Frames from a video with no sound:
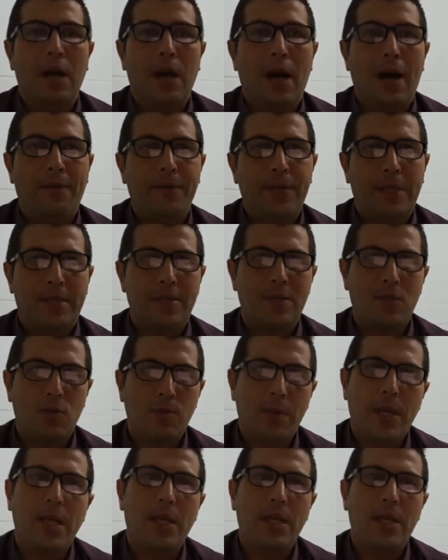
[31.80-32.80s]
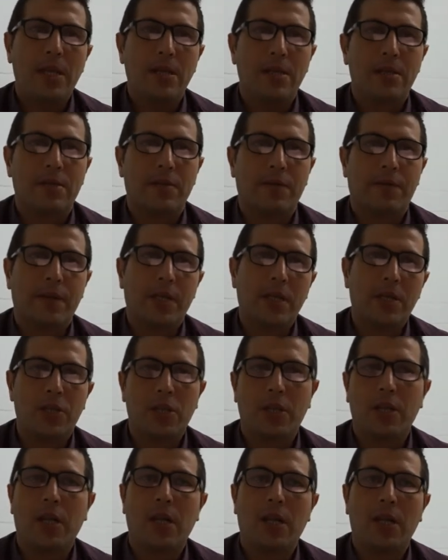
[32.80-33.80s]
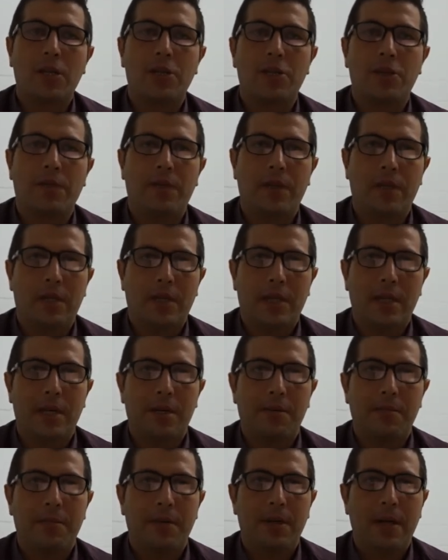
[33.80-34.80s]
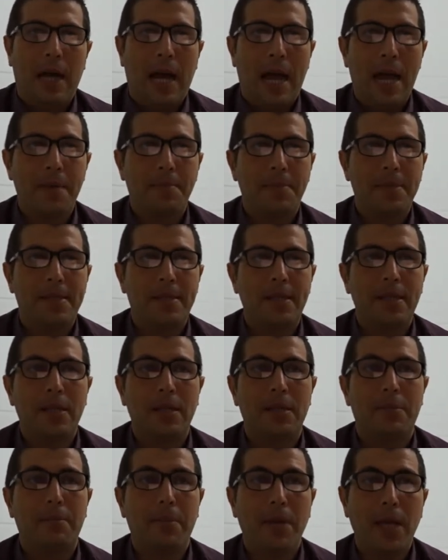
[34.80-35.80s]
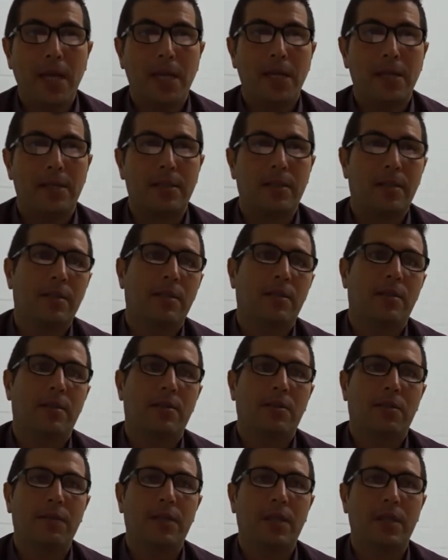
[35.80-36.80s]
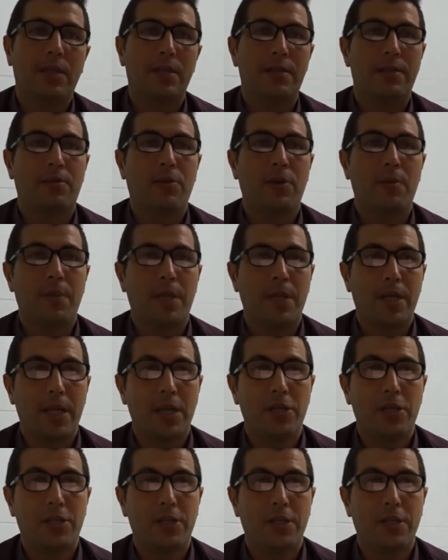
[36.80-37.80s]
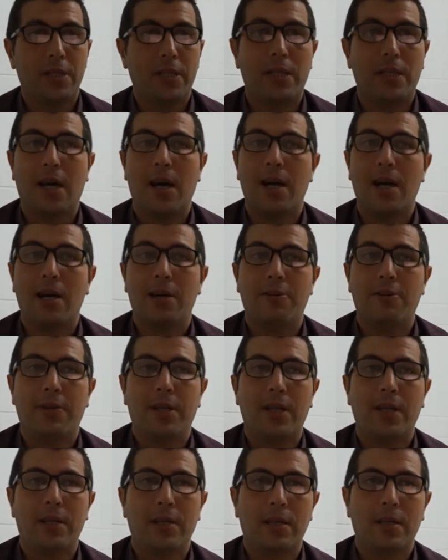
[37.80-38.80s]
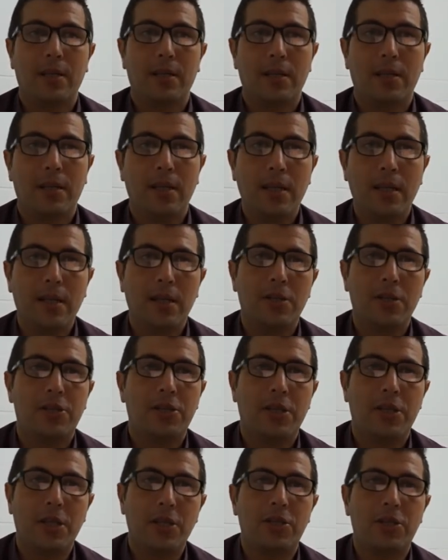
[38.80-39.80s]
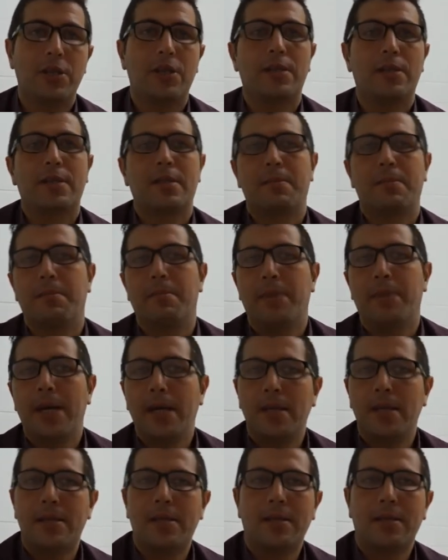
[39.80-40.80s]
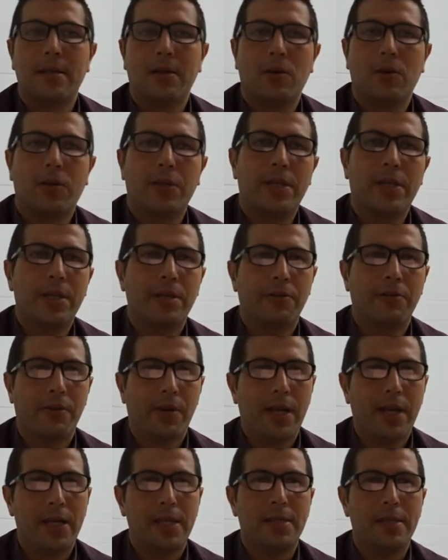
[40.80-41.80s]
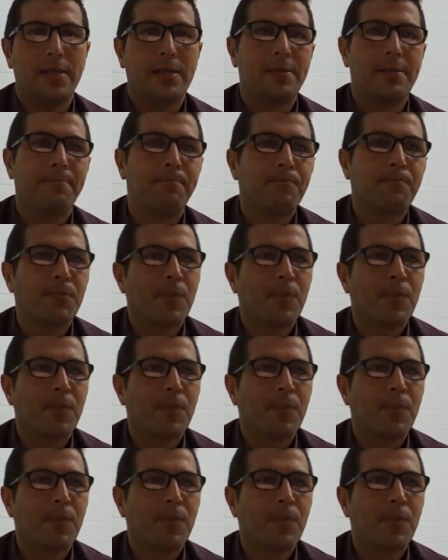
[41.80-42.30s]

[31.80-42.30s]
After so many years of teaching English in Vietnam, I am still amazed of the discrimination in hiring English teachers based on their race.